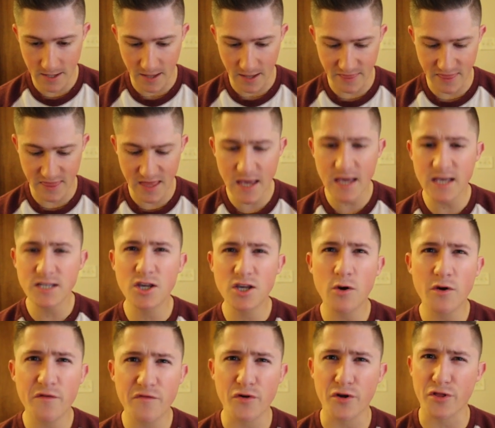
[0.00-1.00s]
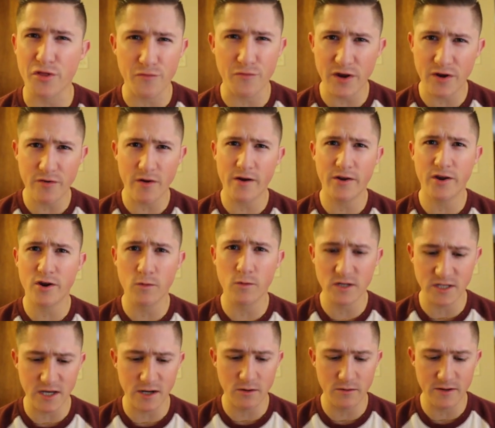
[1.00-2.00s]
I think he's going for a 3 crown here,
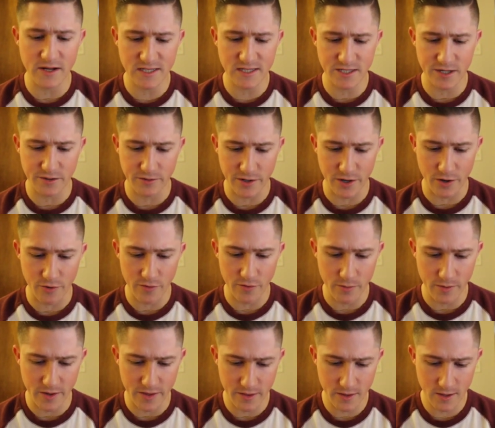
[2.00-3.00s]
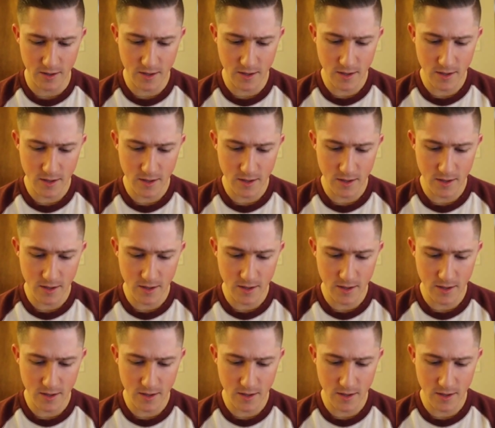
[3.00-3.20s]
which I don't necessarily agree with.